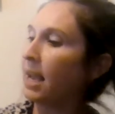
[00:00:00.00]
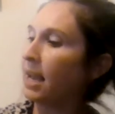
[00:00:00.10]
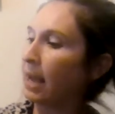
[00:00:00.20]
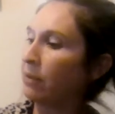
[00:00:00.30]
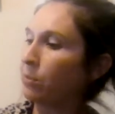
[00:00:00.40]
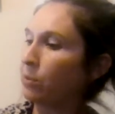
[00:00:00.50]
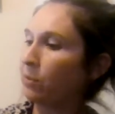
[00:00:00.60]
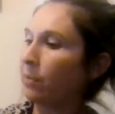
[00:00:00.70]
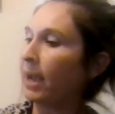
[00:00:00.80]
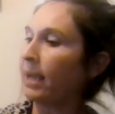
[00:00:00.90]
and I remove
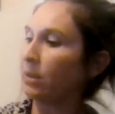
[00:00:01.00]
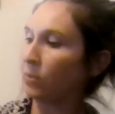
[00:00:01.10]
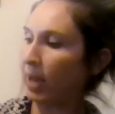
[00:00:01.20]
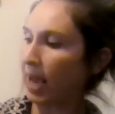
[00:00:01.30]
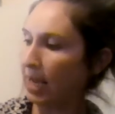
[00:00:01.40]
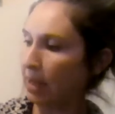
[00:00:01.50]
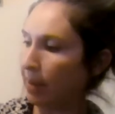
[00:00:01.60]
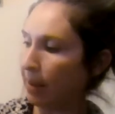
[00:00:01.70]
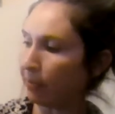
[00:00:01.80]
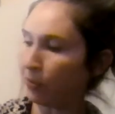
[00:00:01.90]
mine. We hang them
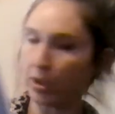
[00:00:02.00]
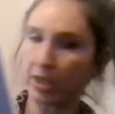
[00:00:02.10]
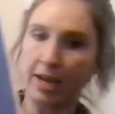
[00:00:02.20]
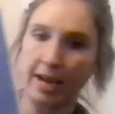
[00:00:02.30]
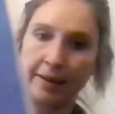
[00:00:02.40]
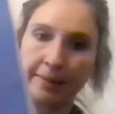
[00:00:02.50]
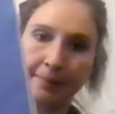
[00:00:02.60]
up for the night.